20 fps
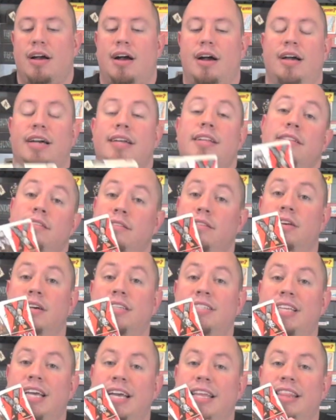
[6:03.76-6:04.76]
It
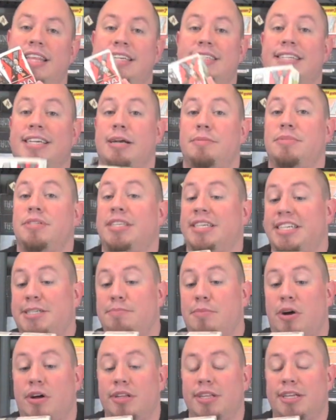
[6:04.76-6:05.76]
looks like this. It comes in this
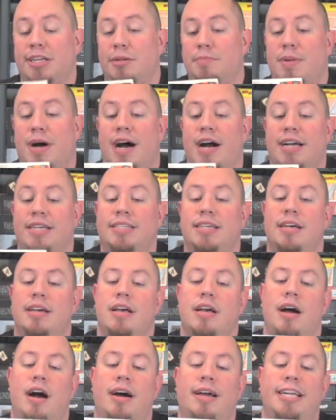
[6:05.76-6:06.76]
small little box.
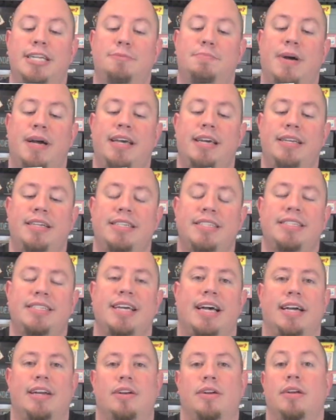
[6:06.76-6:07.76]
And it's by a
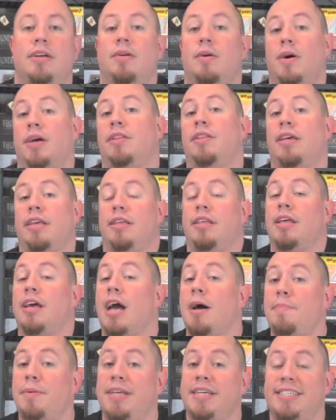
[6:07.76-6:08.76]
designer. Well, the
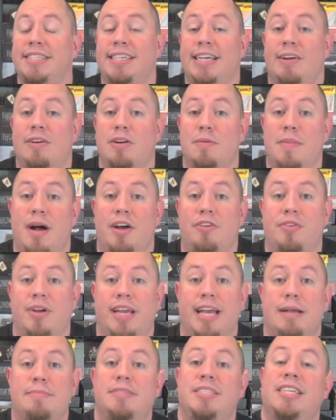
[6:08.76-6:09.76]
company is Sierra
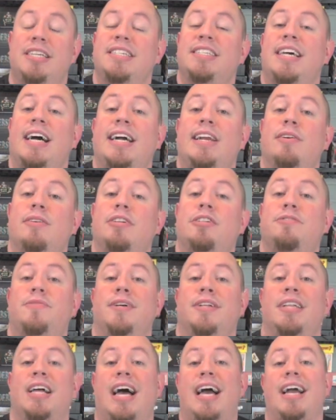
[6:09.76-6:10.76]
Madre Games. The designer is
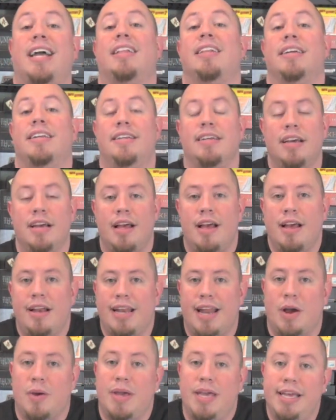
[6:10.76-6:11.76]
Phil Eklund.
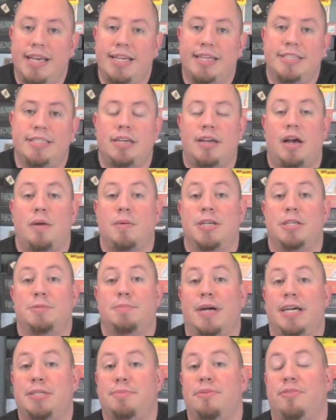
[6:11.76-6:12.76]
Now, he is
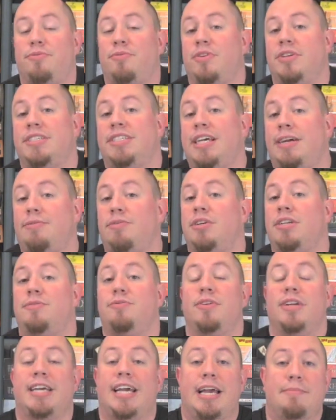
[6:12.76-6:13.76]
responsible for several
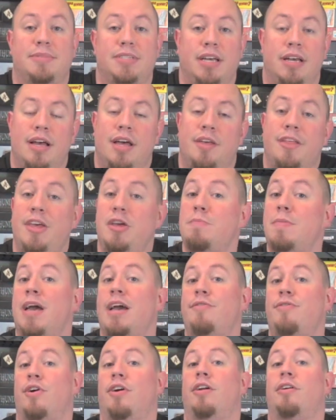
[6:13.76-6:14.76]
different games that you
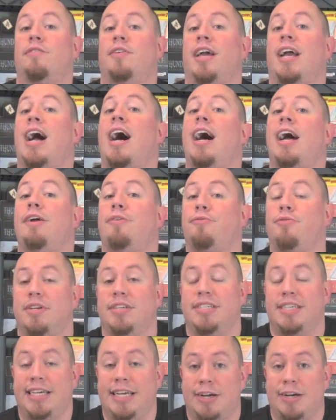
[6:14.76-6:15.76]
may have heard of, like High
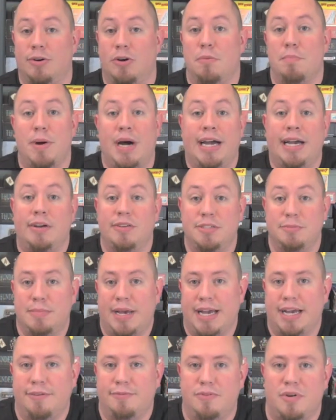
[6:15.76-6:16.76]
Frontier or Bios
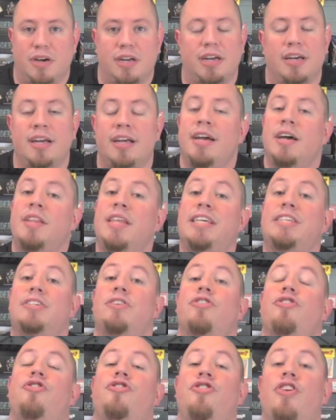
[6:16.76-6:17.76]
Megafauna. These
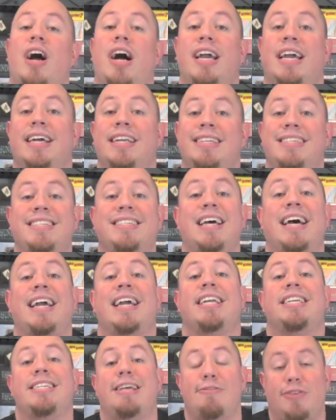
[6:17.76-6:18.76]
are giant
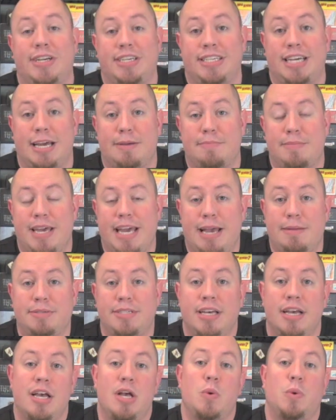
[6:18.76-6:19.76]
scientific-type
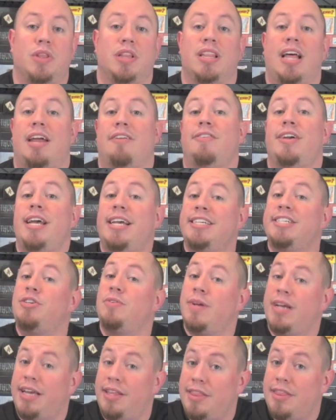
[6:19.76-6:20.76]
games with a lot of
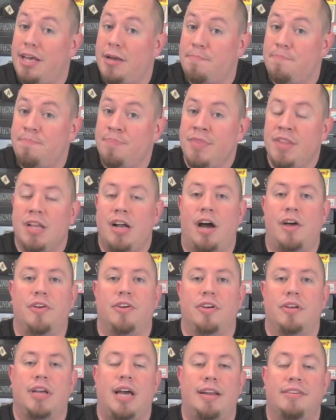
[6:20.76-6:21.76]
history in them.
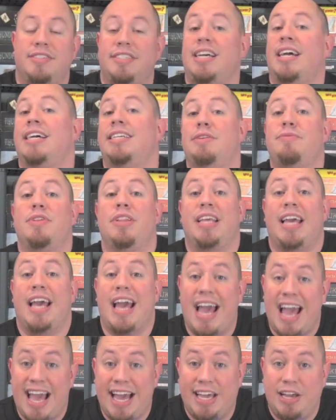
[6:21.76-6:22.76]
They're kind of
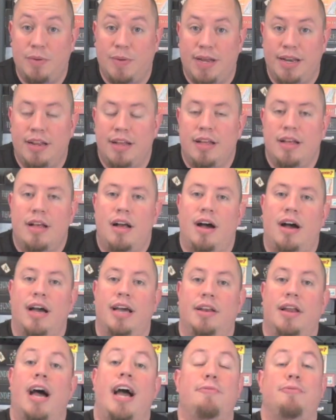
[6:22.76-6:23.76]
scientifically accurate,
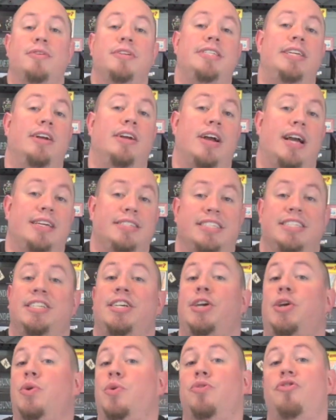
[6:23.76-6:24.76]
and High Frontier has this
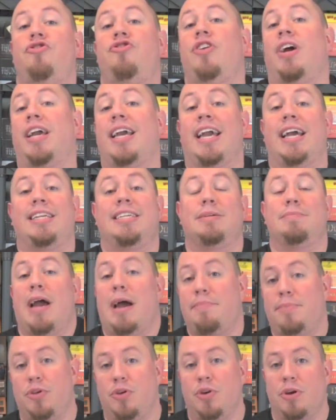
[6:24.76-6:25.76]
huge, gigantic
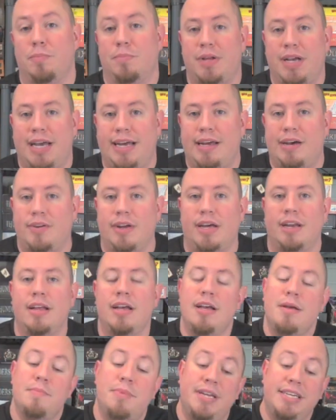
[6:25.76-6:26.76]
map that you can play it out on.
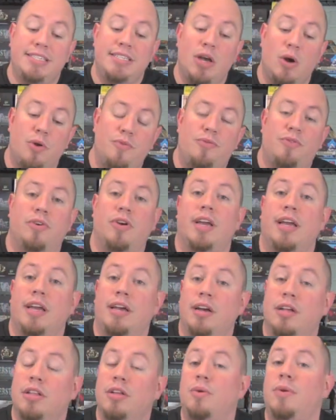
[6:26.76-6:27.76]
But he's known for
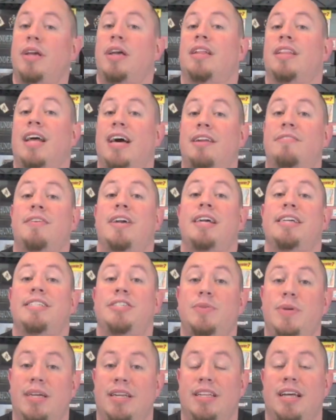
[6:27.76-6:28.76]
including a lot of
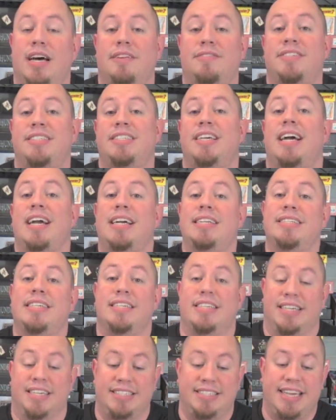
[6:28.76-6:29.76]
history and a lot of science
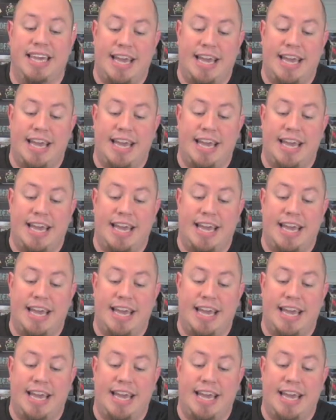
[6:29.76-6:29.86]
into his